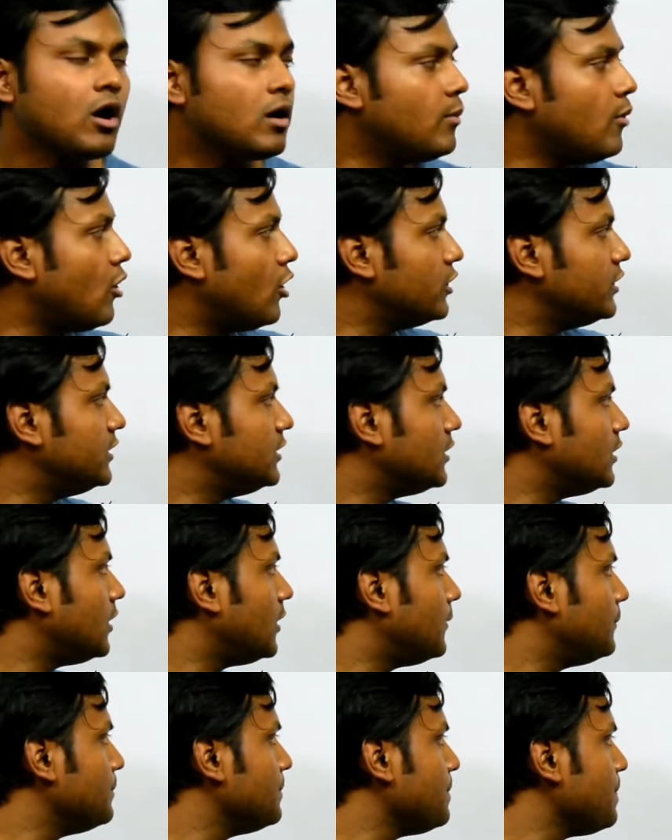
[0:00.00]

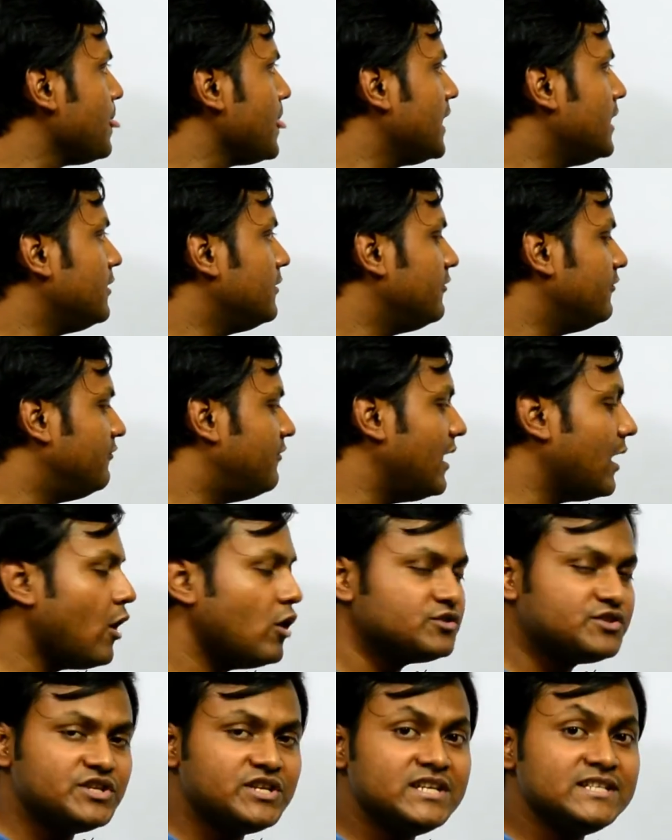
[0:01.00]
about
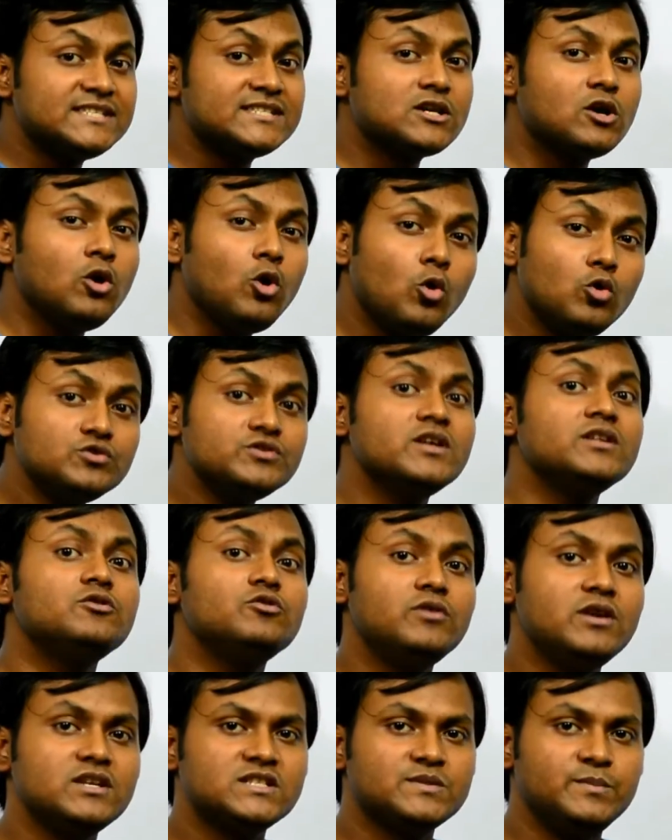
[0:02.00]
velocities closer to
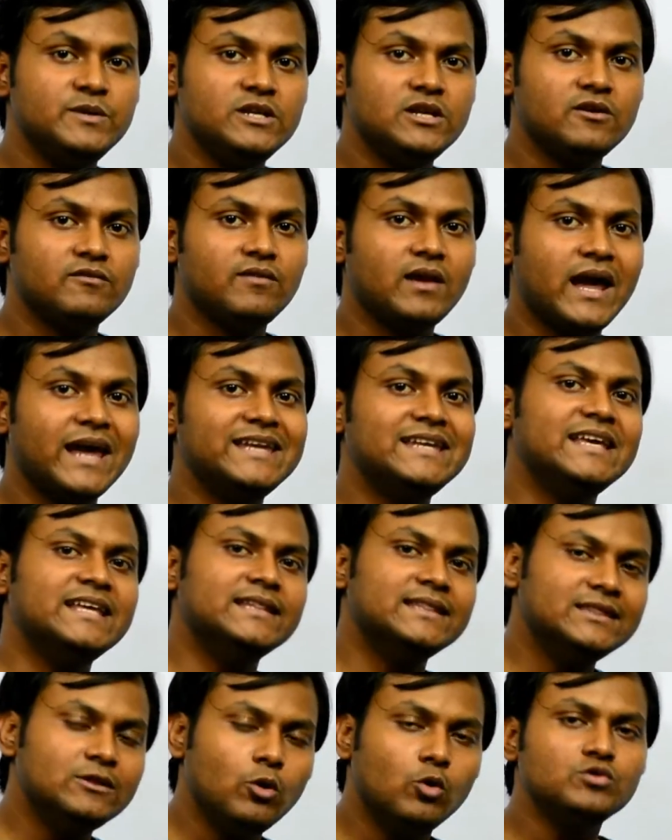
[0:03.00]
the speed of light,
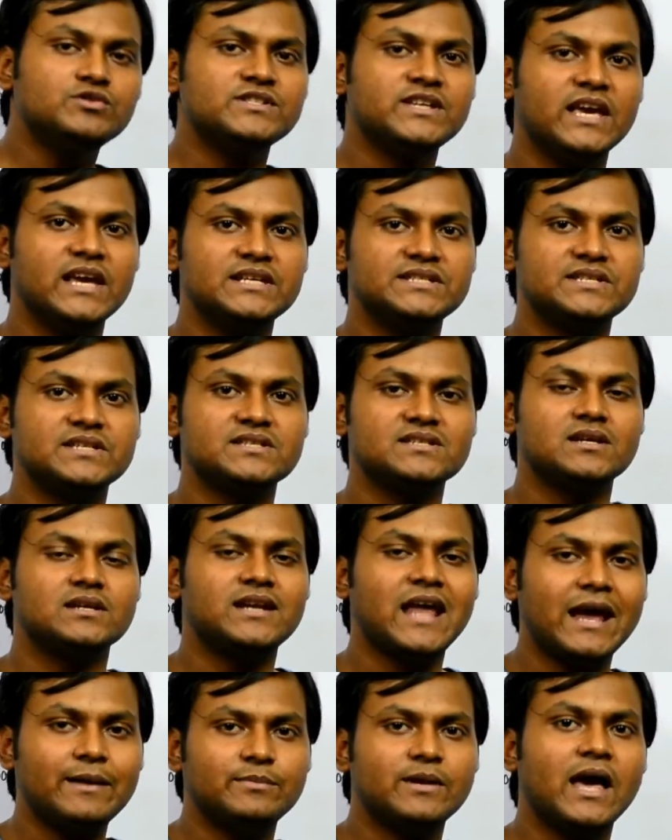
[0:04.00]
in those cases the
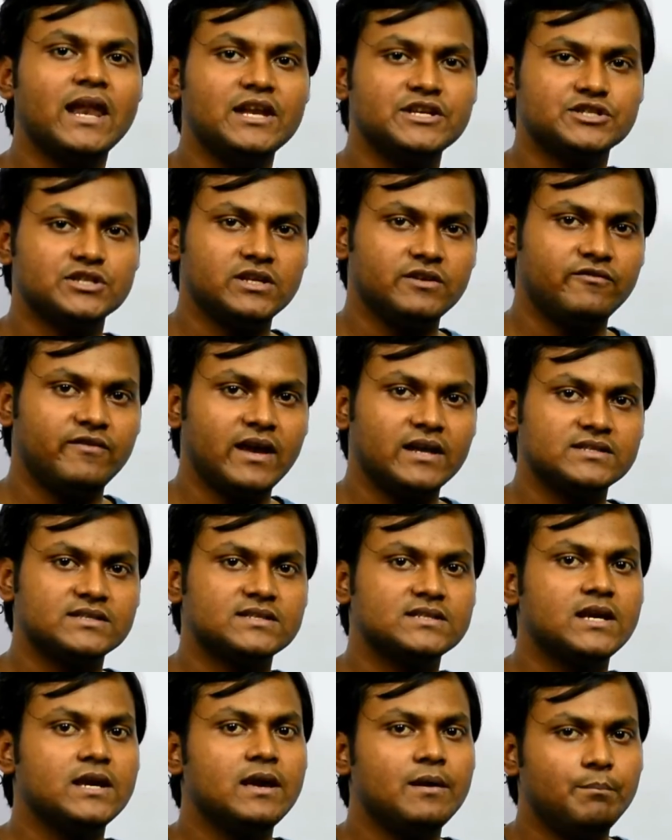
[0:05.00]
time dilation
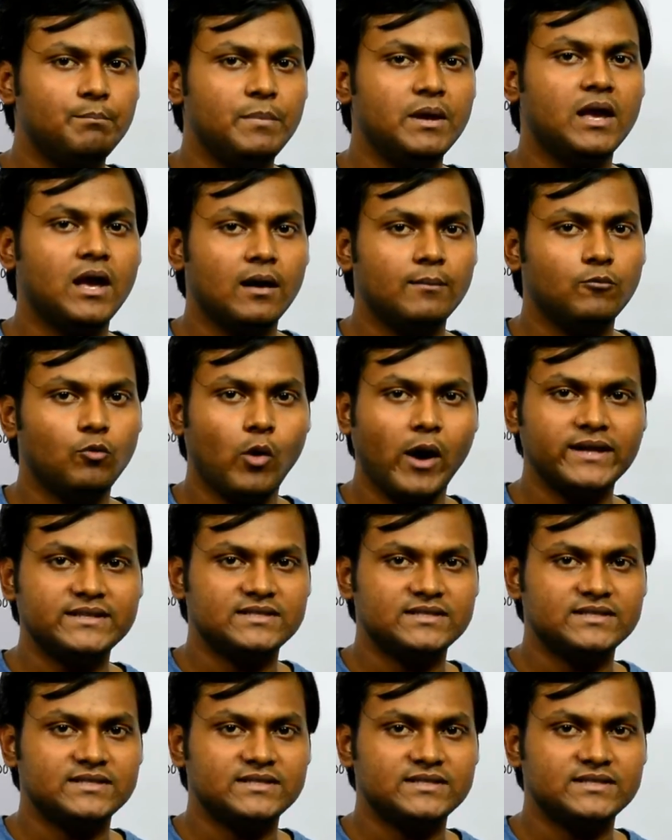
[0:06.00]
effects become quite